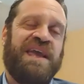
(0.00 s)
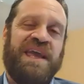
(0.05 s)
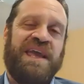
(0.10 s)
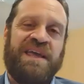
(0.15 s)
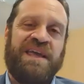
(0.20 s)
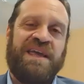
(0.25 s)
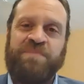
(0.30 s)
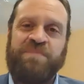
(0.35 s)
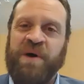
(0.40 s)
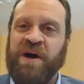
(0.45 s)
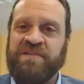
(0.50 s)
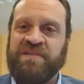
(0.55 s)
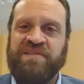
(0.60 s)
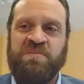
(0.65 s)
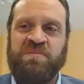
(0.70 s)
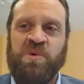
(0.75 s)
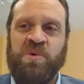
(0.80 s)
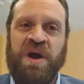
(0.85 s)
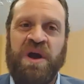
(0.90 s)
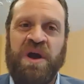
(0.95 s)
in
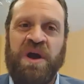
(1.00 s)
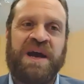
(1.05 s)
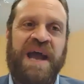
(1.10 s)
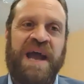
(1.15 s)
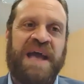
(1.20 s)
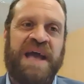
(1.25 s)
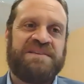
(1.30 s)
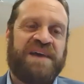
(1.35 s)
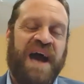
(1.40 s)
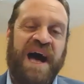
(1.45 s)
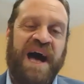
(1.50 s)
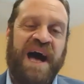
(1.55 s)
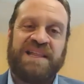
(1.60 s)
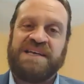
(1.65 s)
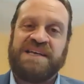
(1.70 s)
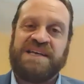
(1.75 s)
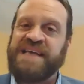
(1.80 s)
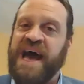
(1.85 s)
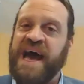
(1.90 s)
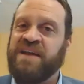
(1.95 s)
Baltimore and
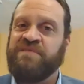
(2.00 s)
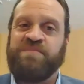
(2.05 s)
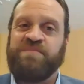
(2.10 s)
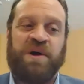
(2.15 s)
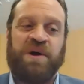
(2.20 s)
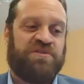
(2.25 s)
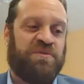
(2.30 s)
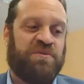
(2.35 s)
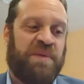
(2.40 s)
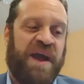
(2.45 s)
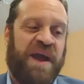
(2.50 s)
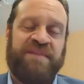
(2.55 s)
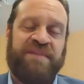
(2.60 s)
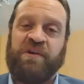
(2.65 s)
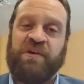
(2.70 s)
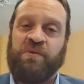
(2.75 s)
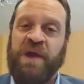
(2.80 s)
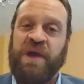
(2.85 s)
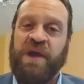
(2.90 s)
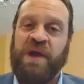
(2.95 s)
colleagues out of Baltimore, I
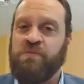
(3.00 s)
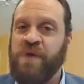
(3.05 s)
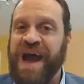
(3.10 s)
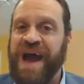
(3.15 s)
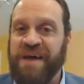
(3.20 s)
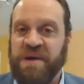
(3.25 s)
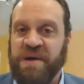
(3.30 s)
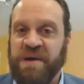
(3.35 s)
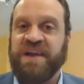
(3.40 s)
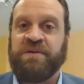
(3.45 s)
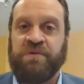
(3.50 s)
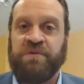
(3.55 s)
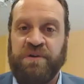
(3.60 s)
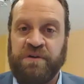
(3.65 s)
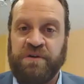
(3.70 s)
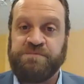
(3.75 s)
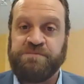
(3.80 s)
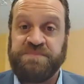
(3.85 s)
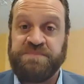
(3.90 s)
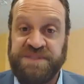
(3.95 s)
have great rabbi
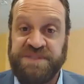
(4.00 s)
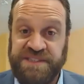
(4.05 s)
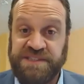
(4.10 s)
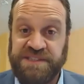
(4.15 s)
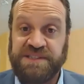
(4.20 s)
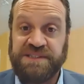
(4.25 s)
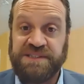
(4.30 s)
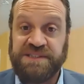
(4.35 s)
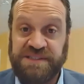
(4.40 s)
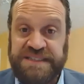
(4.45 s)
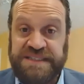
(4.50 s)
groups.